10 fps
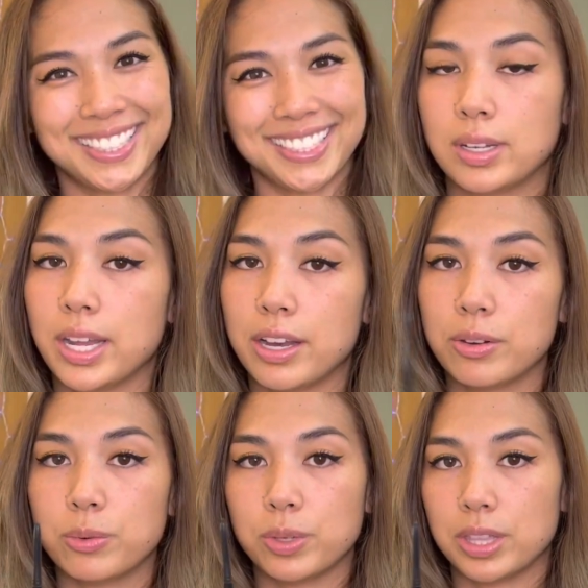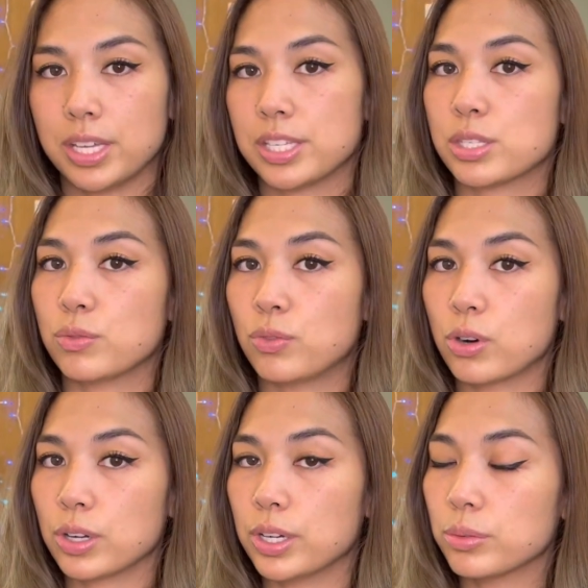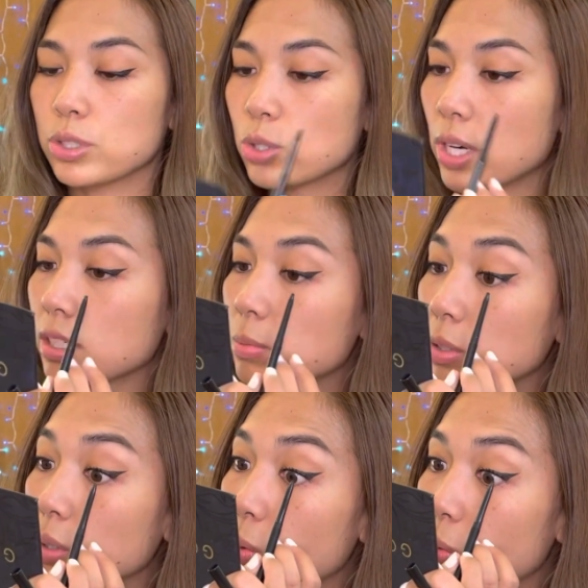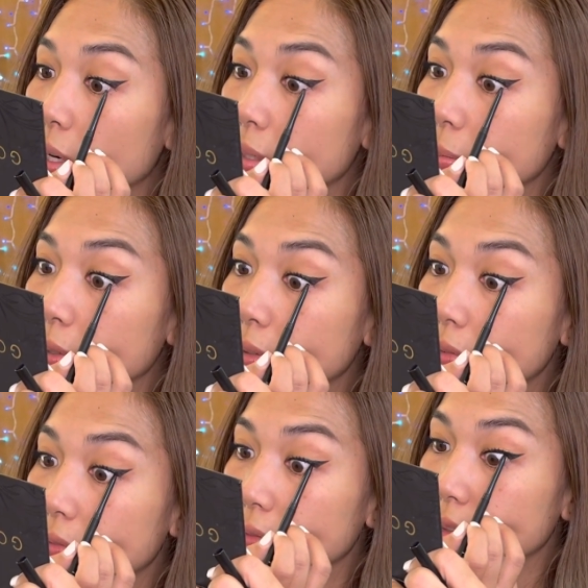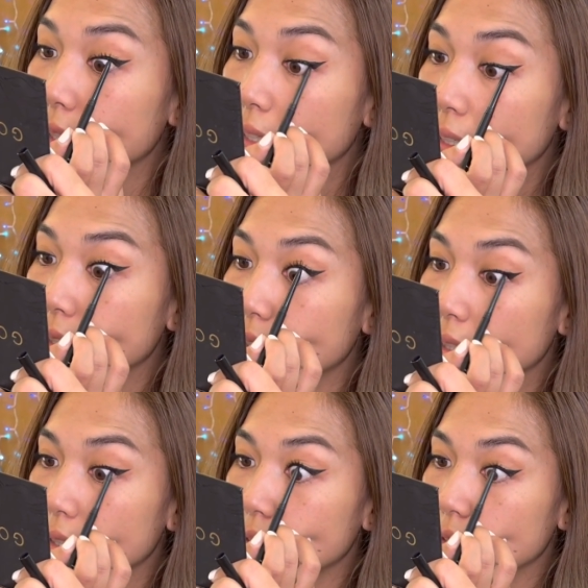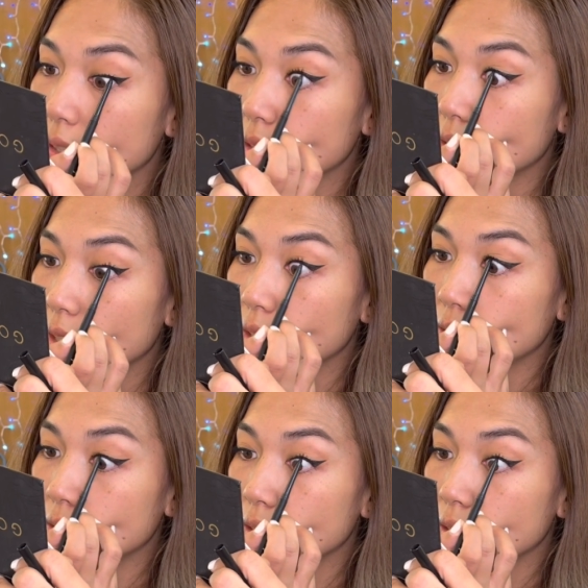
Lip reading: Now with the Sephora Retractable Waterproof liner.